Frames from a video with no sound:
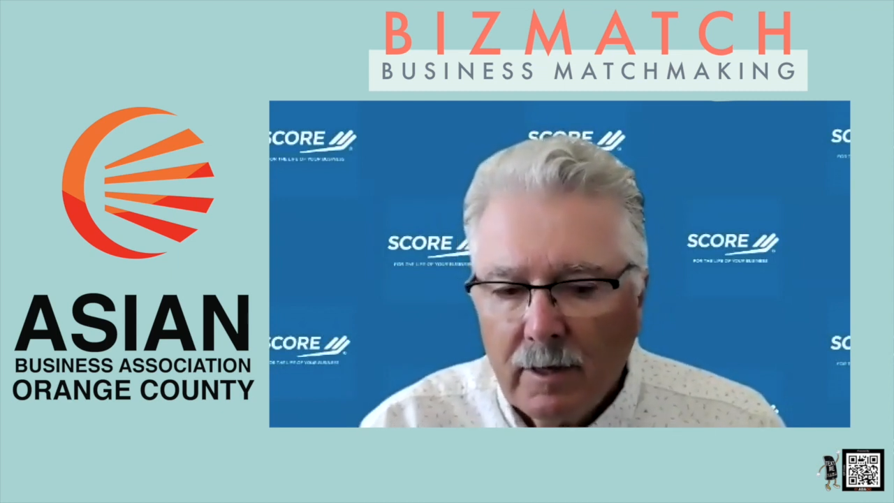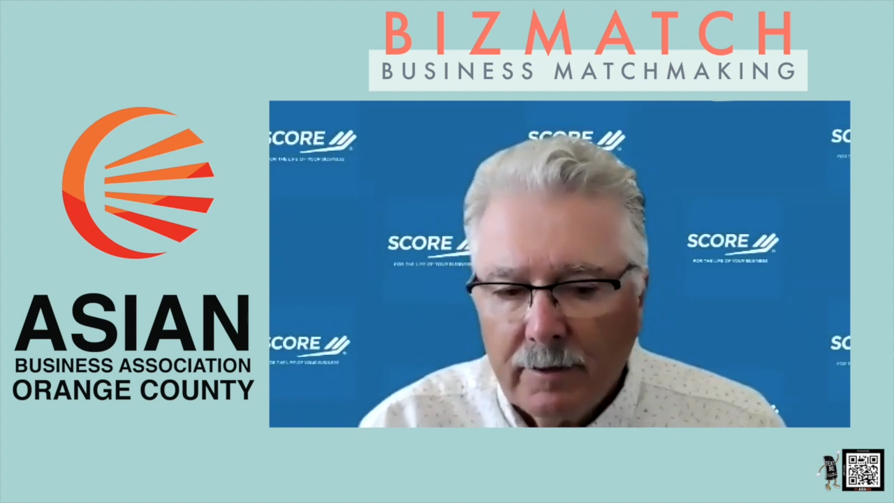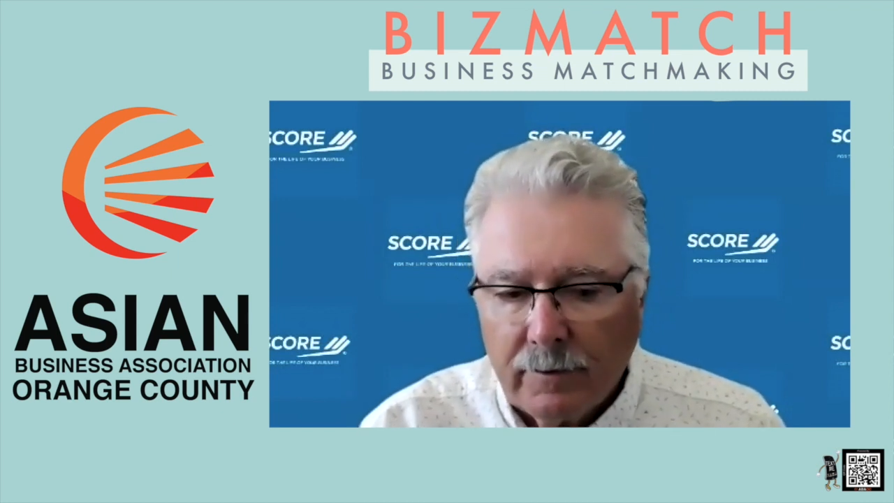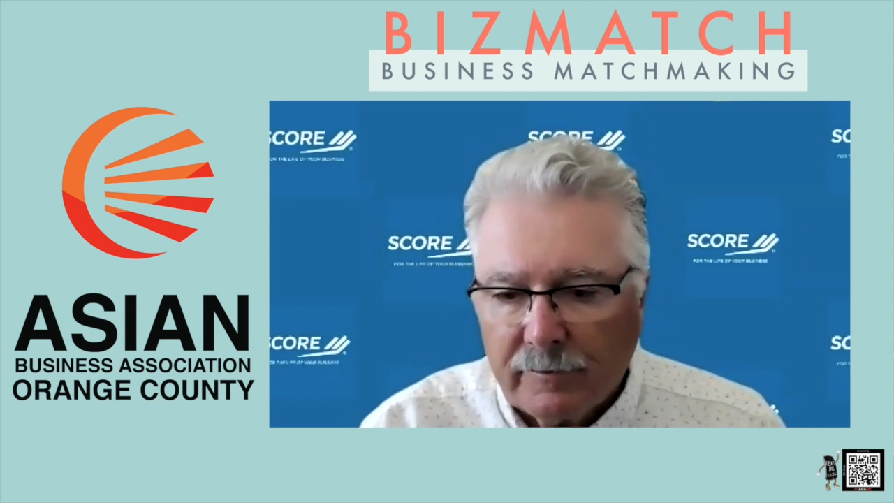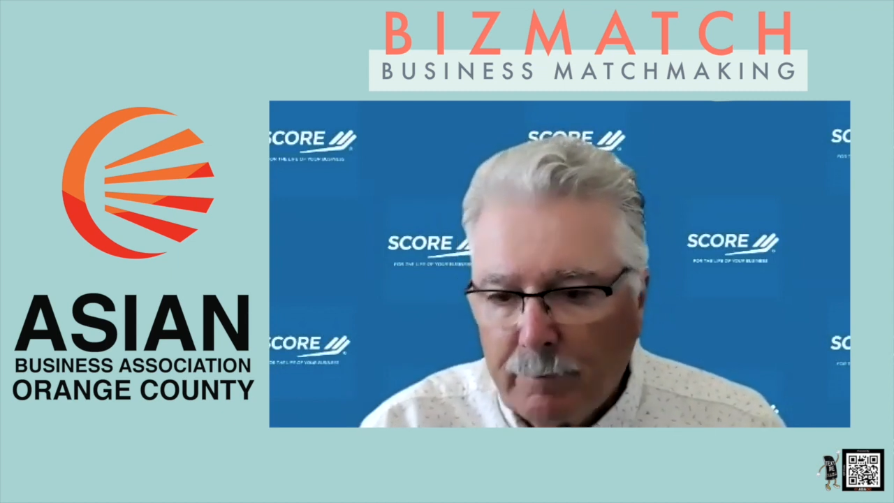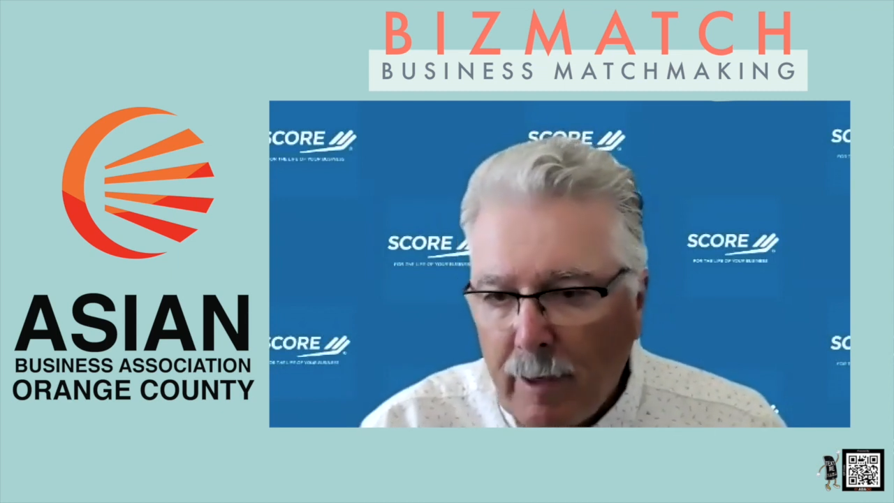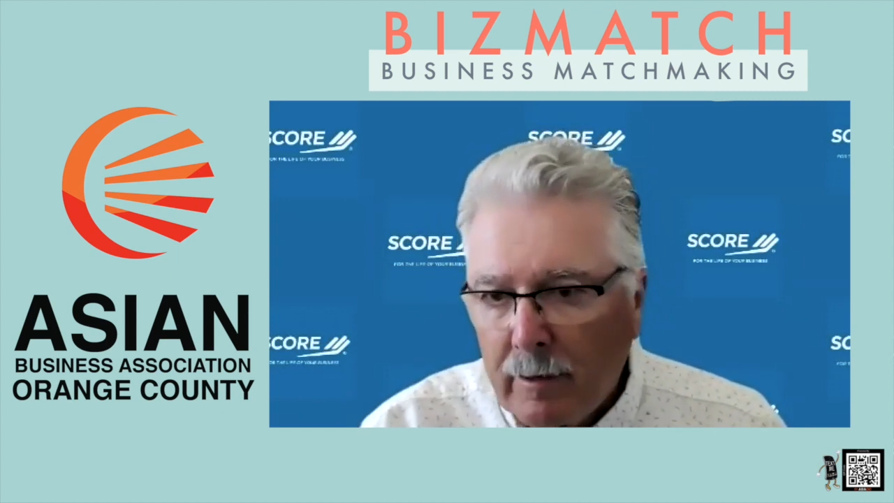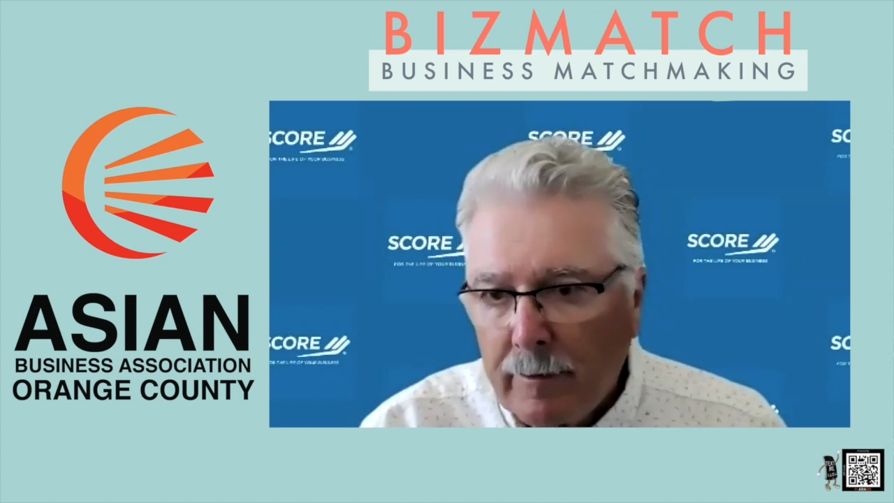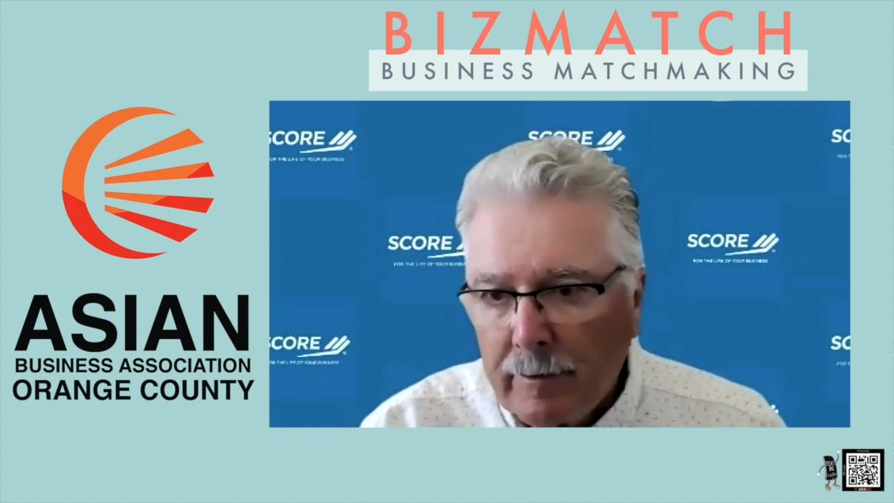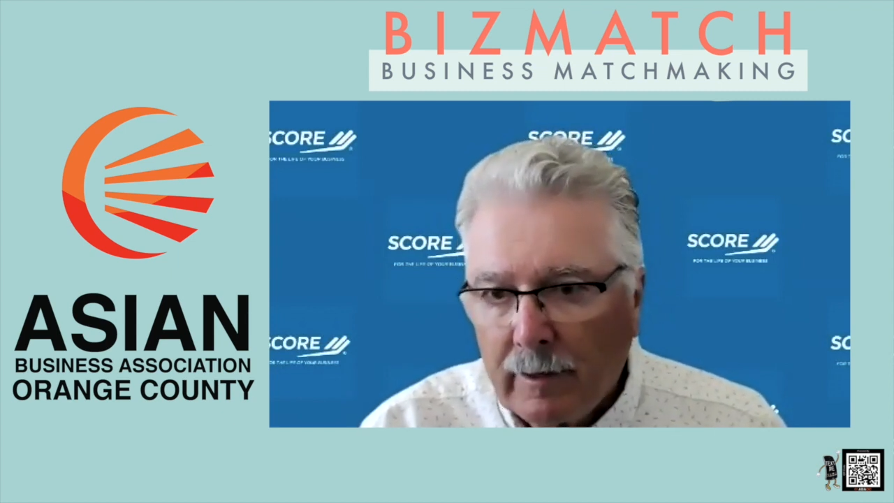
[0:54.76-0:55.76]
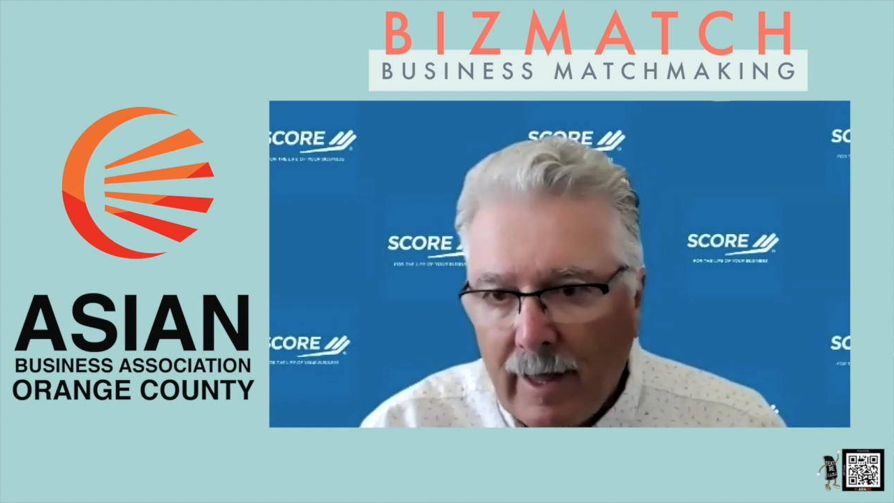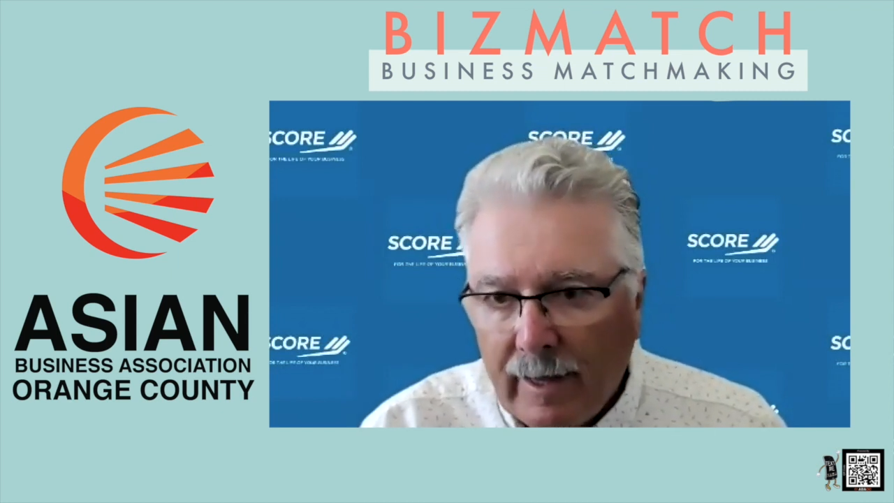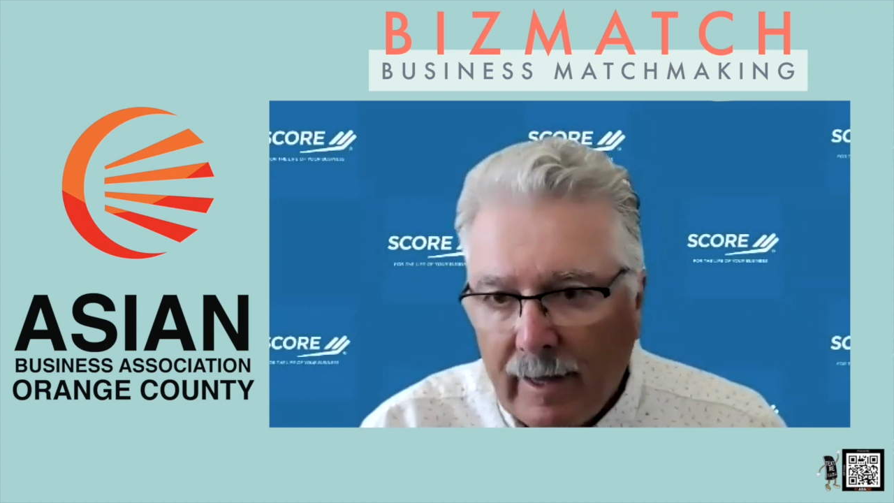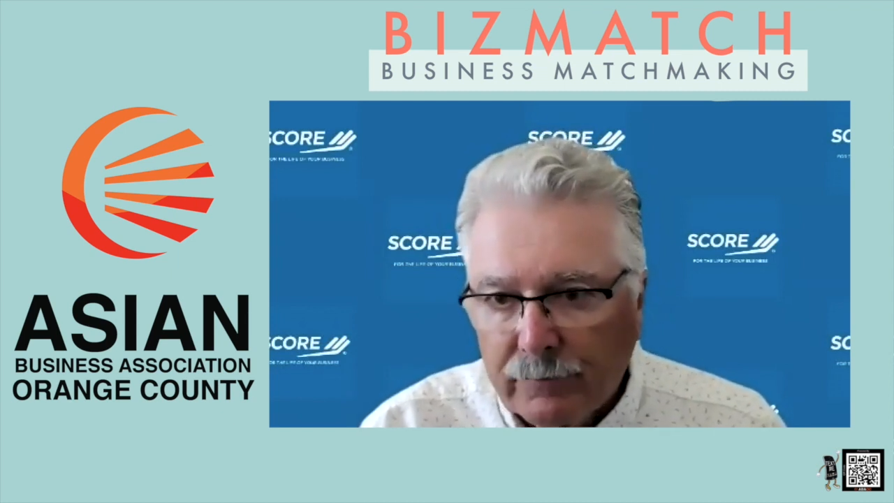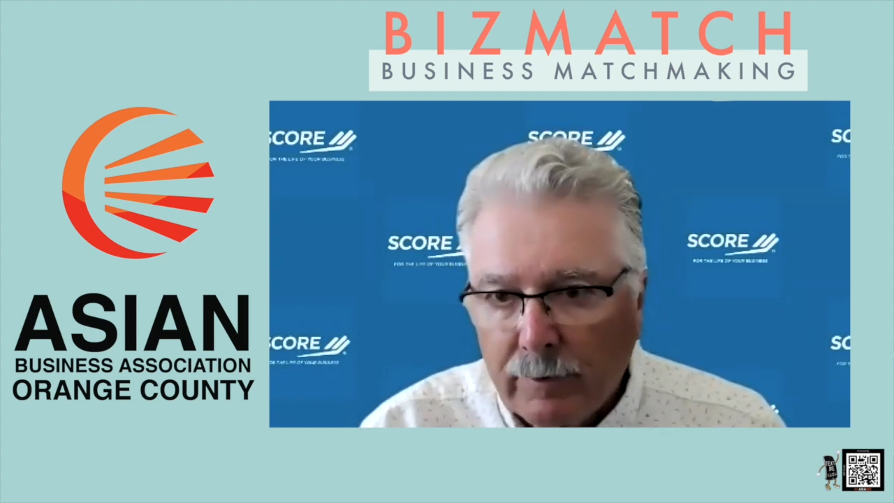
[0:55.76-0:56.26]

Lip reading: To expand on the last